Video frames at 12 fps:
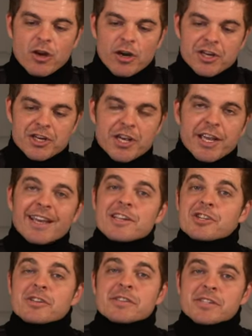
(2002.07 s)
garnishing, a
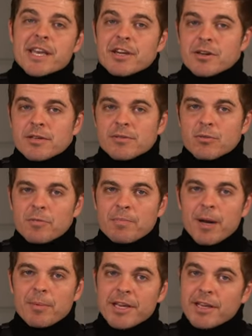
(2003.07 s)
Ginsecco with
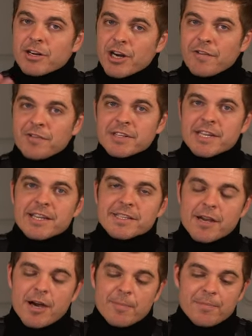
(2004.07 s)
bubbly, great for the
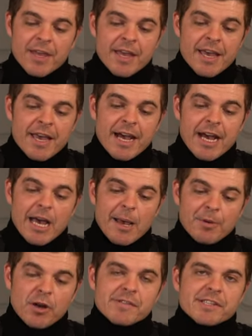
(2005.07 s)
daytime um,
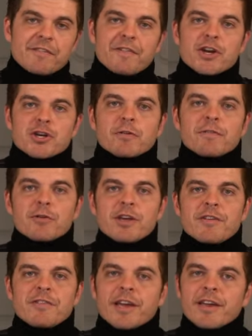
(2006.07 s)
and obviously finish off your
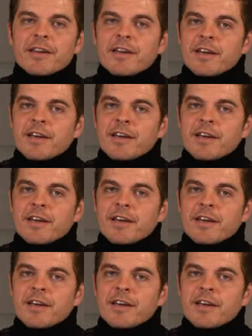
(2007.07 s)
evening,